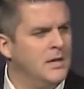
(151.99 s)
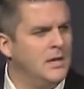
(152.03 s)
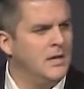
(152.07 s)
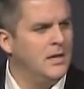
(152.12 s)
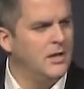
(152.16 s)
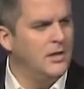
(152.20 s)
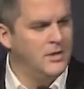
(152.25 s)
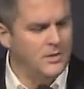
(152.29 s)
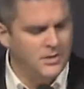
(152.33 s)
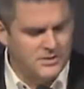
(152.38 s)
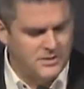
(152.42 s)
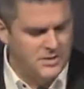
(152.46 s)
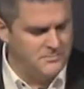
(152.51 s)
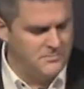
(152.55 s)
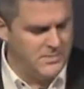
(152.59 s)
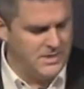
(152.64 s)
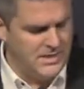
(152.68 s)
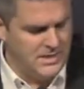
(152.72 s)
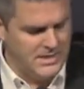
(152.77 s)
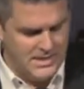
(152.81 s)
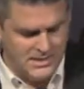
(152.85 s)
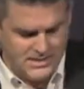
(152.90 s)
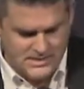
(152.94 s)
Looked at
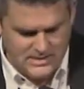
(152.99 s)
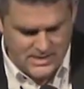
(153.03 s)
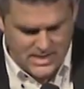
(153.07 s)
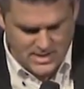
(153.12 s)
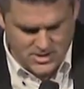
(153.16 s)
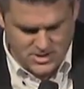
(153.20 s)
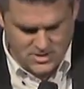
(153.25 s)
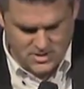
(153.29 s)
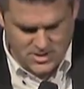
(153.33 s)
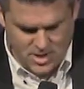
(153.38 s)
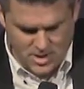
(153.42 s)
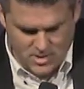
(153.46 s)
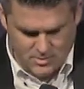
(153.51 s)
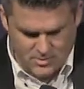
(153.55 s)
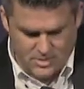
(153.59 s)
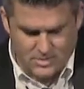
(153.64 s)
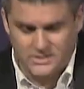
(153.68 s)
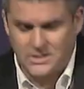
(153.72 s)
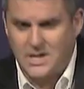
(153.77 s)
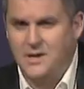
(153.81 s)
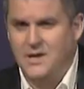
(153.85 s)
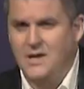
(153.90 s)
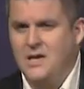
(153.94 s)
me and he said, You know,
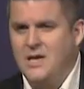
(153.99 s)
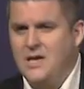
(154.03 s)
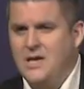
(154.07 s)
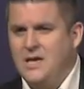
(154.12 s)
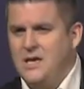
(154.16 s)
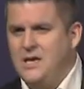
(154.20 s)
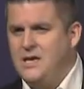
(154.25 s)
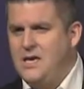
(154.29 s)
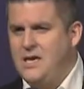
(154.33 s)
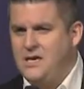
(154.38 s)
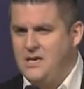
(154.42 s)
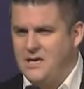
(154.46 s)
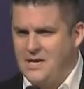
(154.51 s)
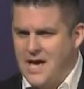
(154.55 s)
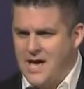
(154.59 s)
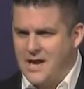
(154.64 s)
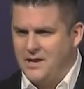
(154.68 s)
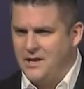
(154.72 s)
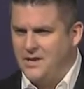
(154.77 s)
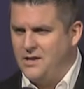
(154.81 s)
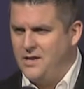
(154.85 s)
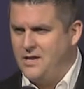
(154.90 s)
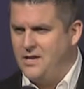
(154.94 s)
because he, he
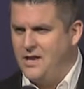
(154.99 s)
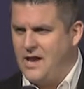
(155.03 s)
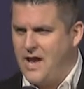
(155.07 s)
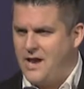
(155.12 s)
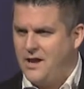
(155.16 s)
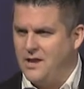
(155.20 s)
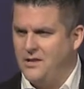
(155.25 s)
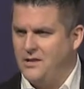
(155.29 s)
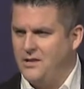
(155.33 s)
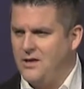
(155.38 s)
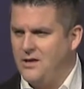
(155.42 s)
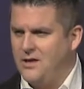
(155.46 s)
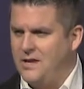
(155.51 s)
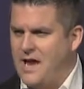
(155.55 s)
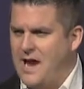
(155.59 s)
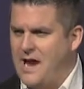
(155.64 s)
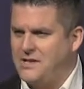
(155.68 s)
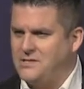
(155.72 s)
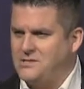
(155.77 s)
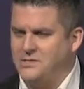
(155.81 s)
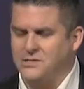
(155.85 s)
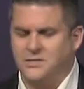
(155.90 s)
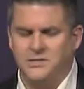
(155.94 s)
had, a, he had a, an
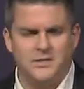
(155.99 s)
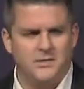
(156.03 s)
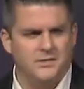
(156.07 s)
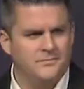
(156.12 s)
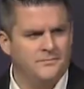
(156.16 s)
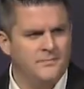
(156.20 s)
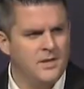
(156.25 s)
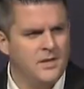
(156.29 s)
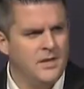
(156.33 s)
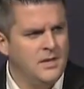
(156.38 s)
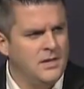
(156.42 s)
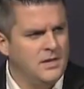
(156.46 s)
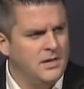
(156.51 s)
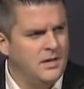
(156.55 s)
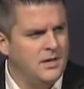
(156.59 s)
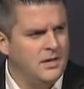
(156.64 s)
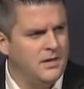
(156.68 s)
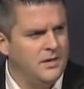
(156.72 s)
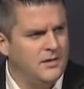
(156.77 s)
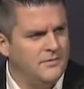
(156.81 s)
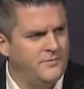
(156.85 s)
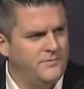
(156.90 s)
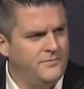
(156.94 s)
accident
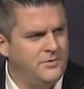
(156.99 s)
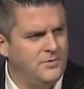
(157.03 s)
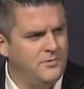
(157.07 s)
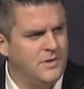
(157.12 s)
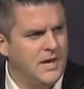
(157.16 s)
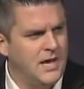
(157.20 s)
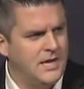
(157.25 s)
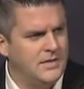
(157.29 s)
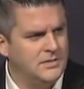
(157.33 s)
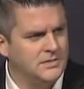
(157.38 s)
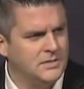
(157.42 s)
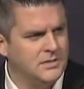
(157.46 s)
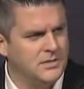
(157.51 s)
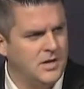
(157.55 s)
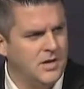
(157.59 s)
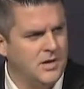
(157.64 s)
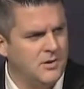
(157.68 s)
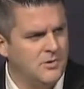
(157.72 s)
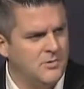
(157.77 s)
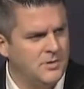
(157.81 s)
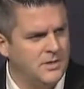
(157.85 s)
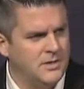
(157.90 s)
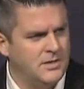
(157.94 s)
uh, a few days
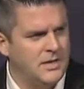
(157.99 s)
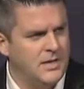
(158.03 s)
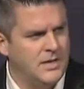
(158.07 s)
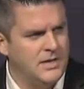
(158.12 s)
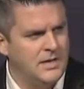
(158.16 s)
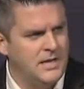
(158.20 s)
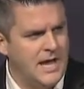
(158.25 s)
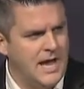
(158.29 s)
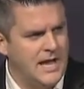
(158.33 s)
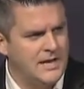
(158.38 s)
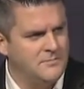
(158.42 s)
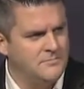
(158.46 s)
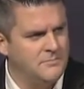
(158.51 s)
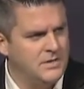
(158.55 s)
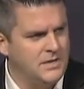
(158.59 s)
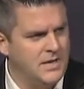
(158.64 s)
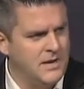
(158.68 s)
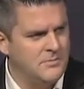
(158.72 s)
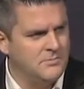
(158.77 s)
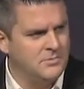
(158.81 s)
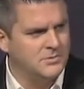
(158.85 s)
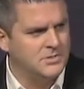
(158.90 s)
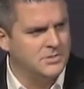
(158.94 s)
ago, and, and he hadn't been
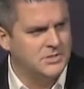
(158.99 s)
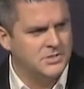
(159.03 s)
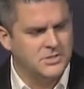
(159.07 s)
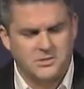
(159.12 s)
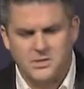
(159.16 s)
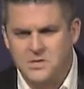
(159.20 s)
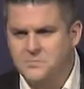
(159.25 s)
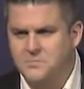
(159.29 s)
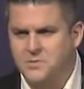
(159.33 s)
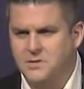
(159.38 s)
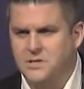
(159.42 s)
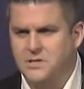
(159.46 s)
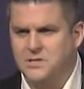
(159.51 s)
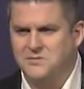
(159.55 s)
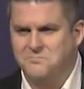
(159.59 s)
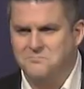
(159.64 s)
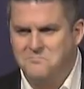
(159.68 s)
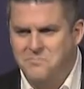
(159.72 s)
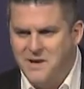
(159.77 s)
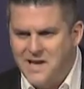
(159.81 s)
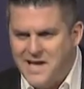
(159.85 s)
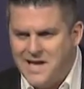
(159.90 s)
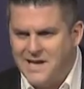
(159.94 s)
able to sleep in his
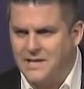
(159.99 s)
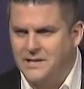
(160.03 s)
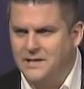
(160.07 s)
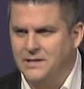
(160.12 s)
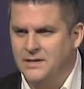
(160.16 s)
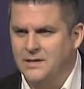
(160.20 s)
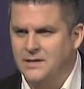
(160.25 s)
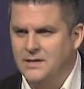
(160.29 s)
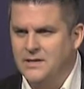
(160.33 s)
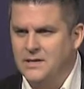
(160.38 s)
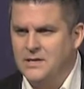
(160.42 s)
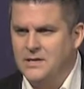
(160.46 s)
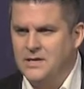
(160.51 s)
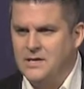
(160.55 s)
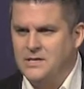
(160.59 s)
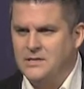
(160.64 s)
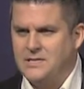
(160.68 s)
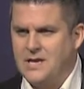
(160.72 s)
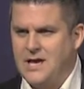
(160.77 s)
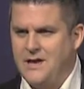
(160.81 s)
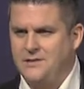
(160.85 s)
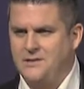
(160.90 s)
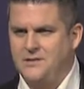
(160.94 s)
bed.
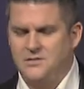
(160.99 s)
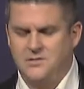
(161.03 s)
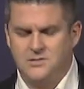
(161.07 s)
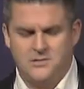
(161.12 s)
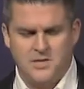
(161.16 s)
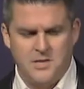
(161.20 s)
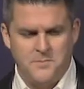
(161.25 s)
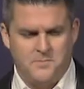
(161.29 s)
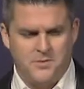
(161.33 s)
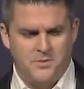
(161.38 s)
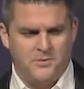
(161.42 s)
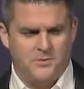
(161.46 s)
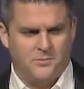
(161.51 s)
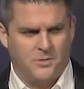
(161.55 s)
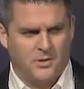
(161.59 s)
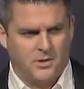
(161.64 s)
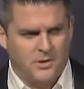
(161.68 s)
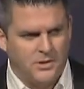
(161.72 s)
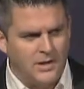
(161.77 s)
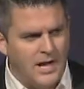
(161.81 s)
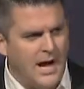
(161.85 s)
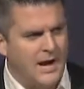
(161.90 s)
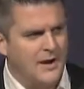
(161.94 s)
He's had to sleep in the
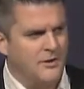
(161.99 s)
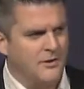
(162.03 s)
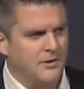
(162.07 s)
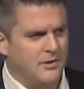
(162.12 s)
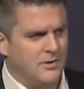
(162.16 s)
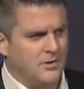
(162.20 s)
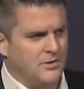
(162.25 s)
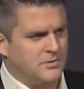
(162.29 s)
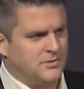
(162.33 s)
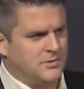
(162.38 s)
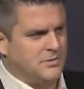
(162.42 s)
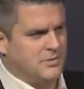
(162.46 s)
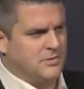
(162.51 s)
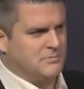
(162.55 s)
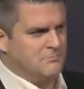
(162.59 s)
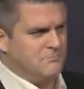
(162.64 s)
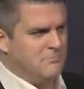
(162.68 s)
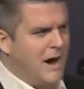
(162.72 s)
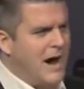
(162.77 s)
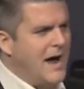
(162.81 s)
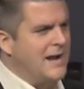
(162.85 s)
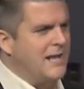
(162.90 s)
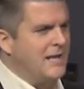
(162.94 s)
recliner because his
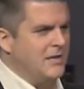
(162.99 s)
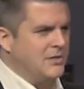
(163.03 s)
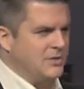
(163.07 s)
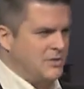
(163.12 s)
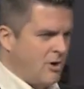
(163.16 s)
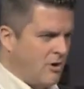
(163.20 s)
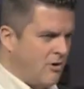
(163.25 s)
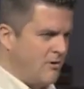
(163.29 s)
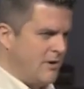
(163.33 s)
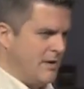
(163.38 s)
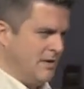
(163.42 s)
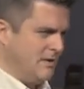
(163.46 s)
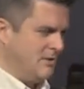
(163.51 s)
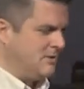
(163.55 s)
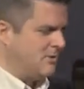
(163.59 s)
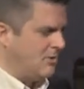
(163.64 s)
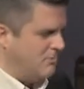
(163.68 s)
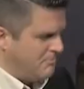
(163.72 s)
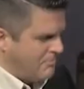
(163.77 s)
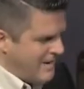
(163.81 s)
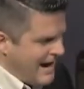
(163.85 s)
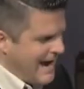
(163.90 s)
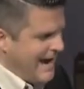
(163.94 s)
body is hurting
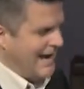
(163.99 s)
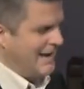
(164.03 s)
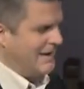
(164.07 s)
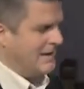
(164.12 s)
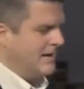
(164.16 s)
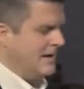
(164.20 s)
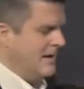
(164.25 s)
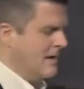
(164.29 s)
so bad.